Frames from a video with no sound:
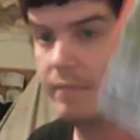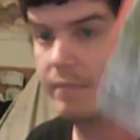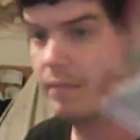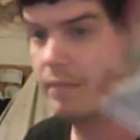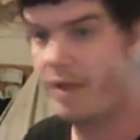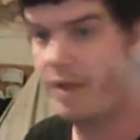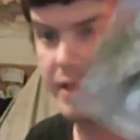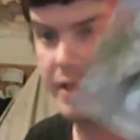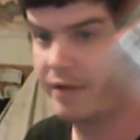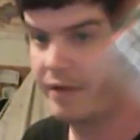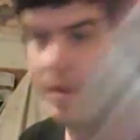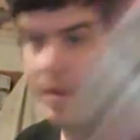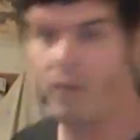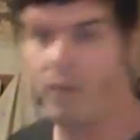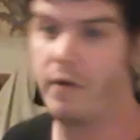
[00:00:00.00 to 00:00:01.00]
teaches you
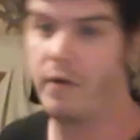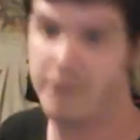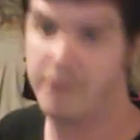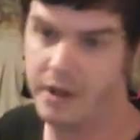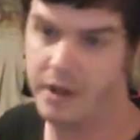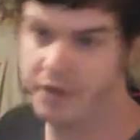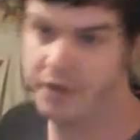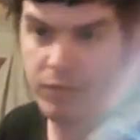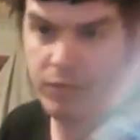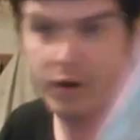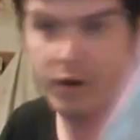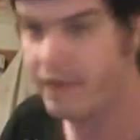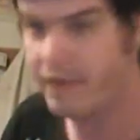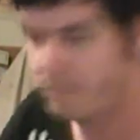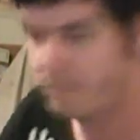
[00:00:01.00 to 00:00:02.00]
about loyalty and teamwork.
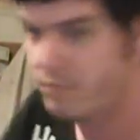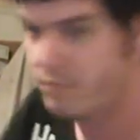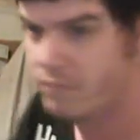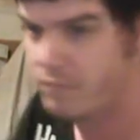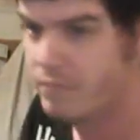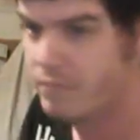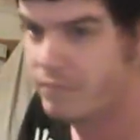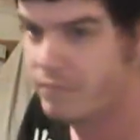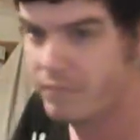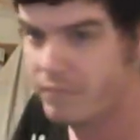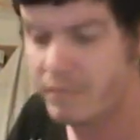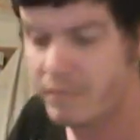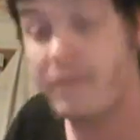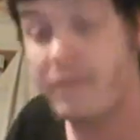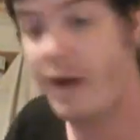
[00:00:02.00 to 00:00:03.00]
It's a
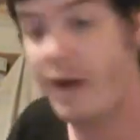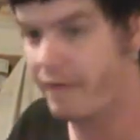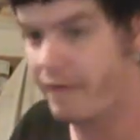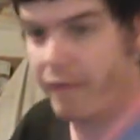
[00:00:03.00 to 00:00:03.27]
nice little